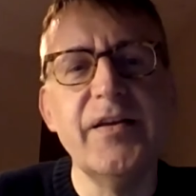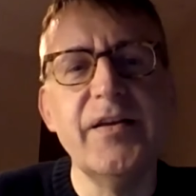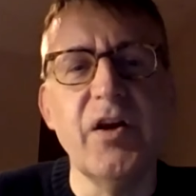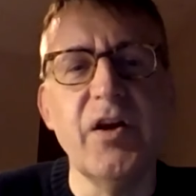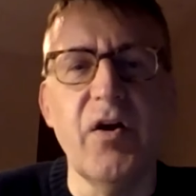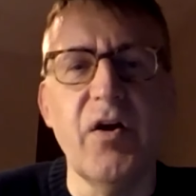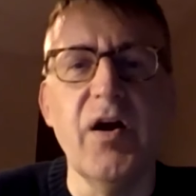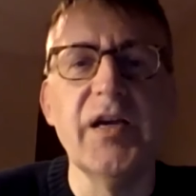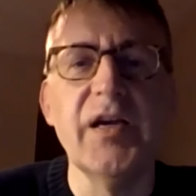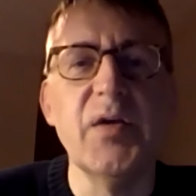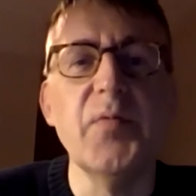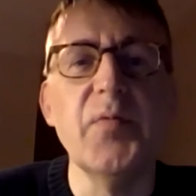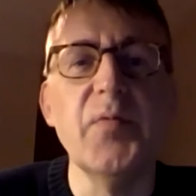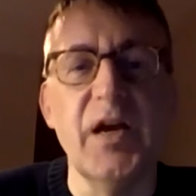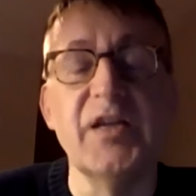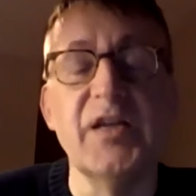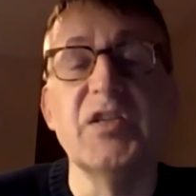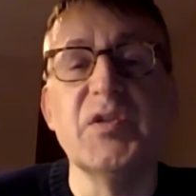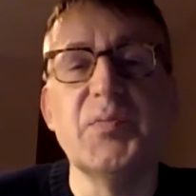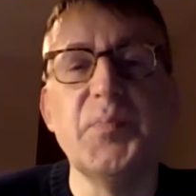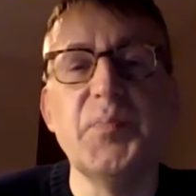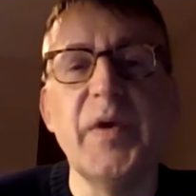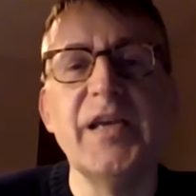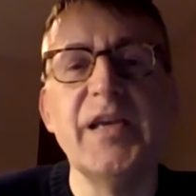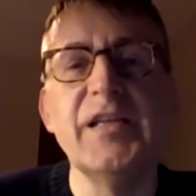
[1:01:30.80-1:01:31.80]
you know, I
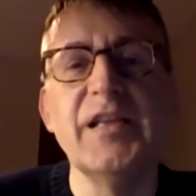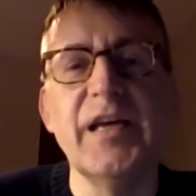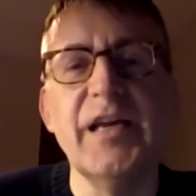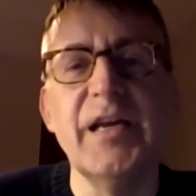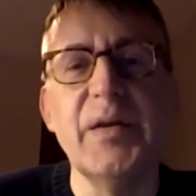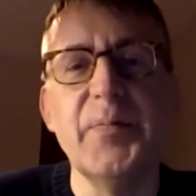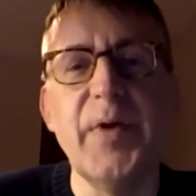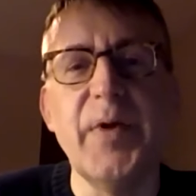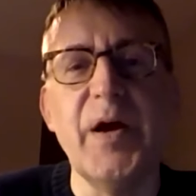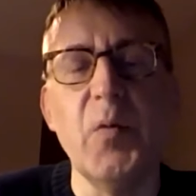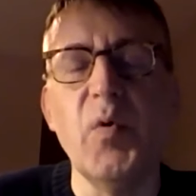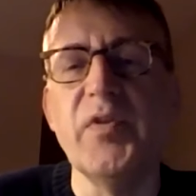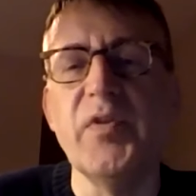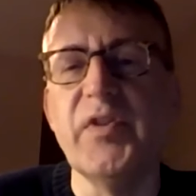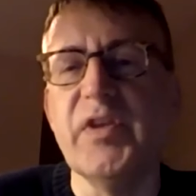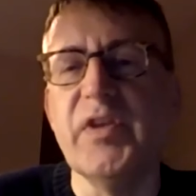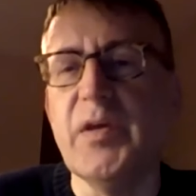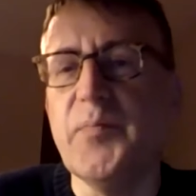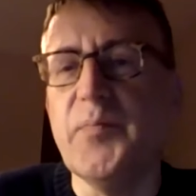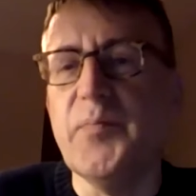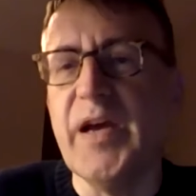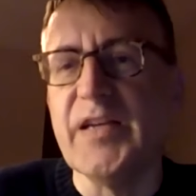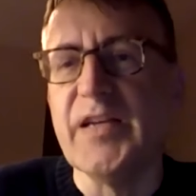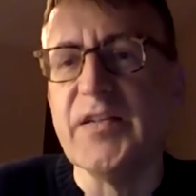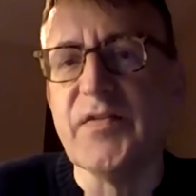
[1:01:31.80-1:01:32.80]
could speculate about what the
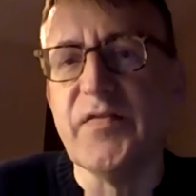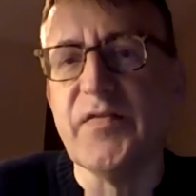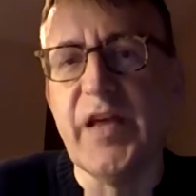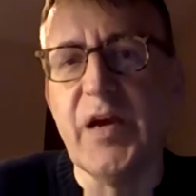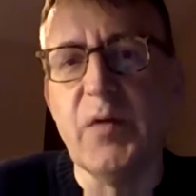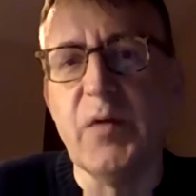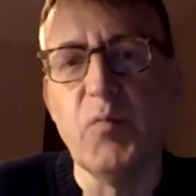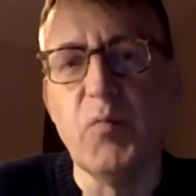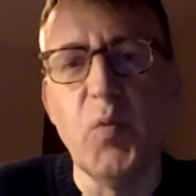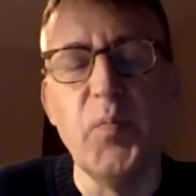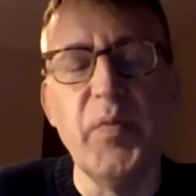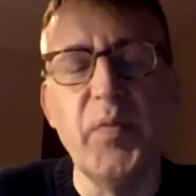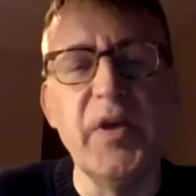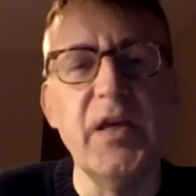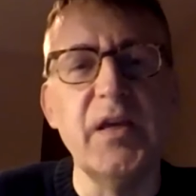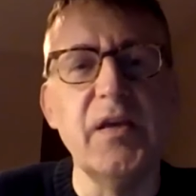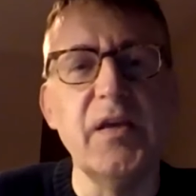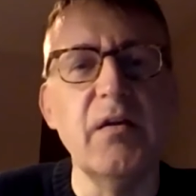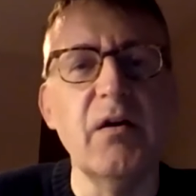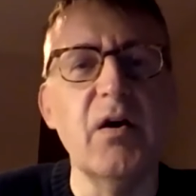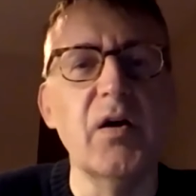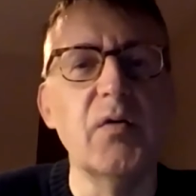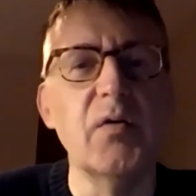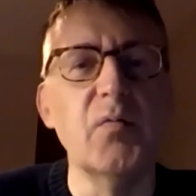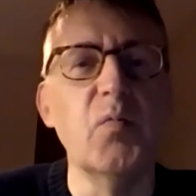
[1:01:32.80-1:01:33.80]
impacts of that will
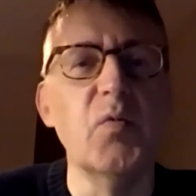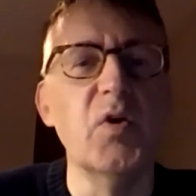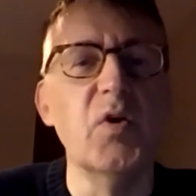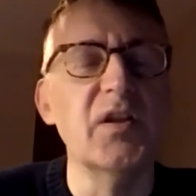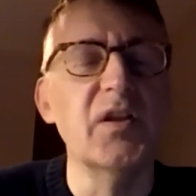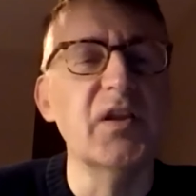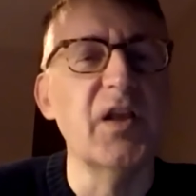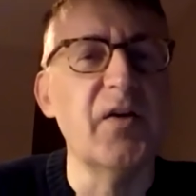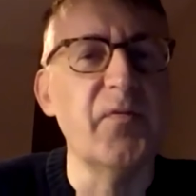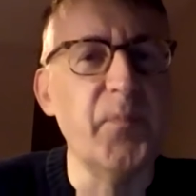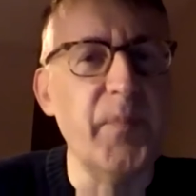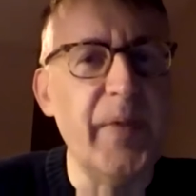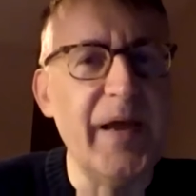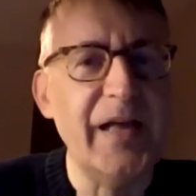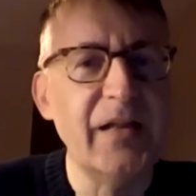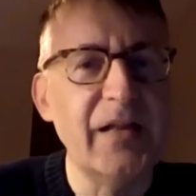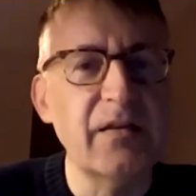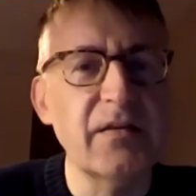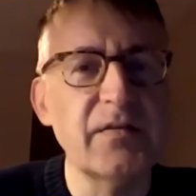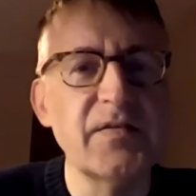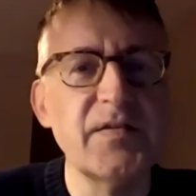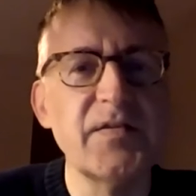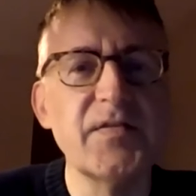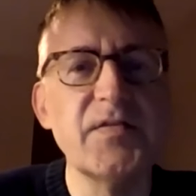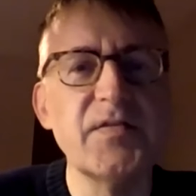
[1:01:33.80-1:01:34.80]
be on work-life
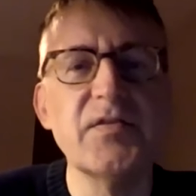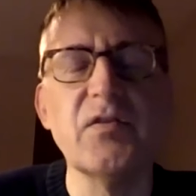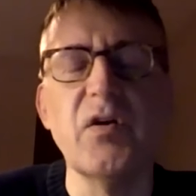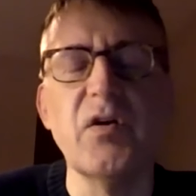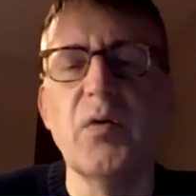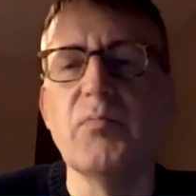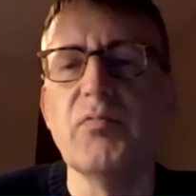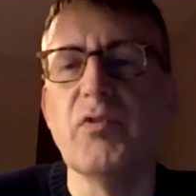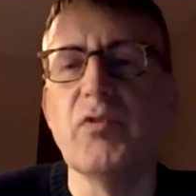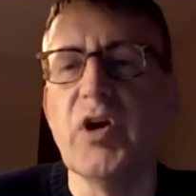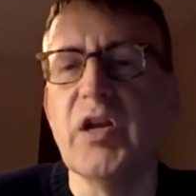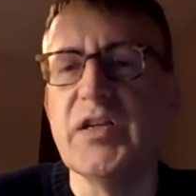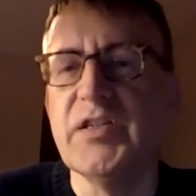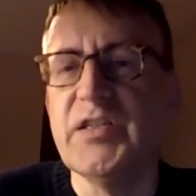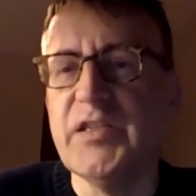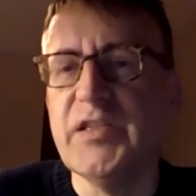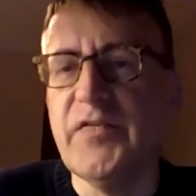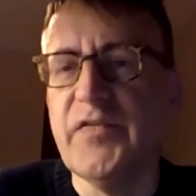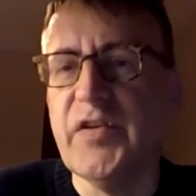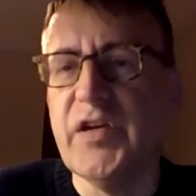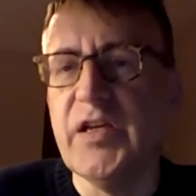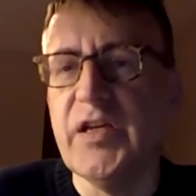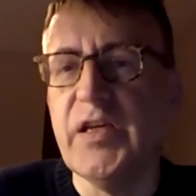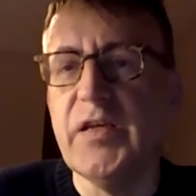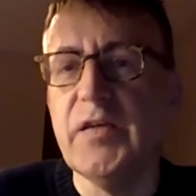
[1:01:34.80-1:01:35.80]
balance, on
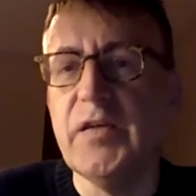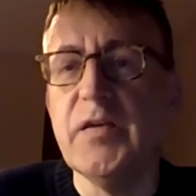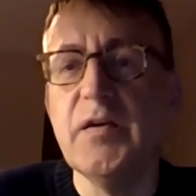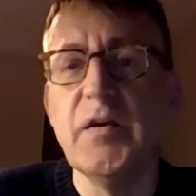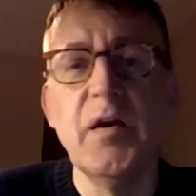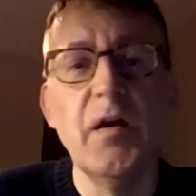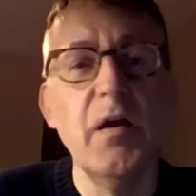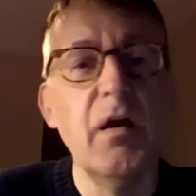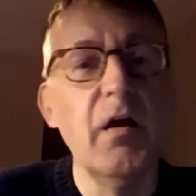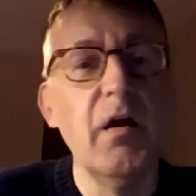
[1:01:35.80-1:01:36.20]
productivity,